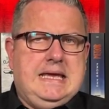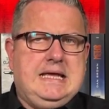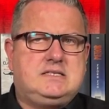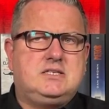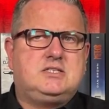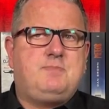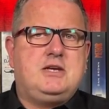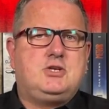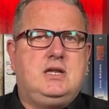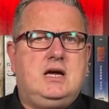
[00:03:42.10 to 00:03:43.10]
ITSIS
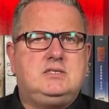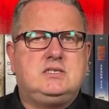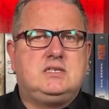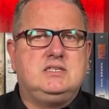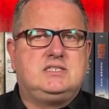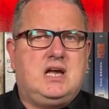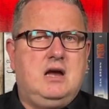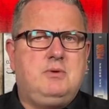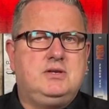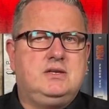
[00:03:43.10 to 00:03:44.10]
specializes in
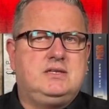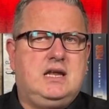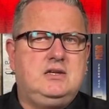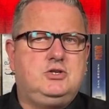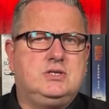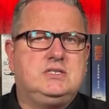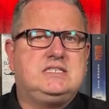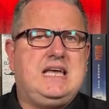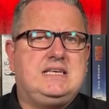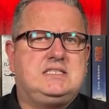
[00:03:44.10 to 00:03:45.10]
cyber and intelligence,
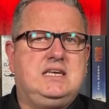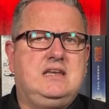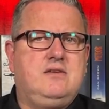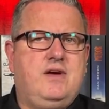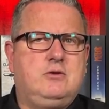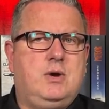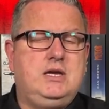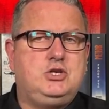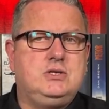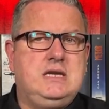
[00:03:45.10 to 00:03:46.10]
testing and
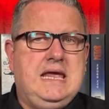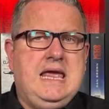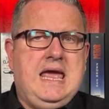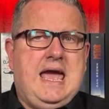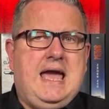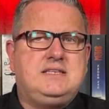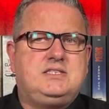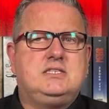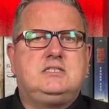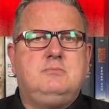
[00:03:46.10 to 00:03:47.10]
evaluation, and
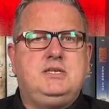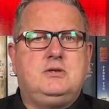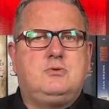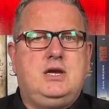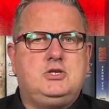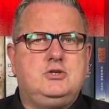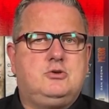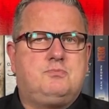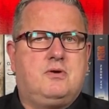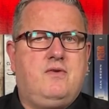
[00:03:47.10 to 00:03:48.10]
system integration
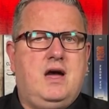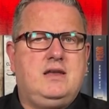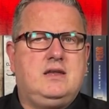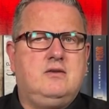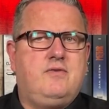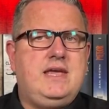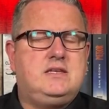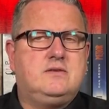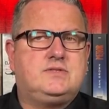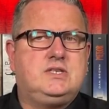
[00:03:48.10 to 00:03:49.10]
to provide
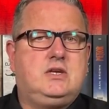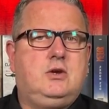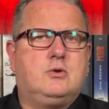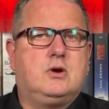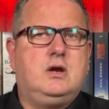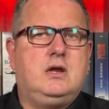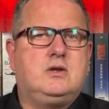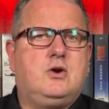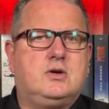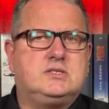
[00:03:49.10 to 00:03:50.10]
innovative, secure,
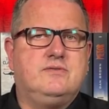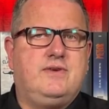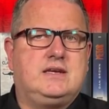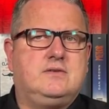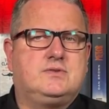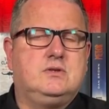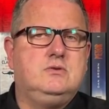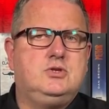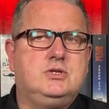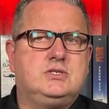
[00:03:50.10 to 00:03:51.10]
and cost-effective
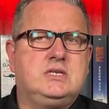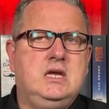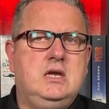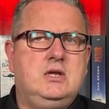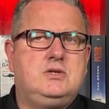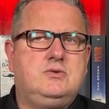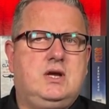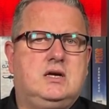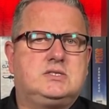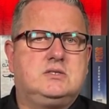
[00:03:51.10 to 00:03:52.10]
solutions to
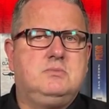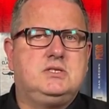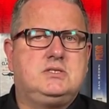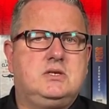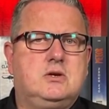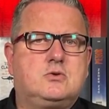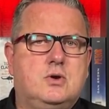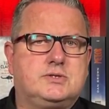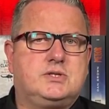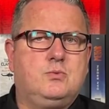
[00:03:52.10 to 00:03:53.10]
customers
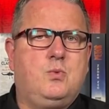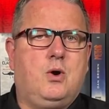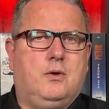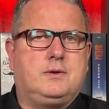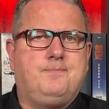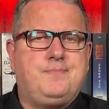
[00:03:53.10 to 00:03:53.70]
across the world.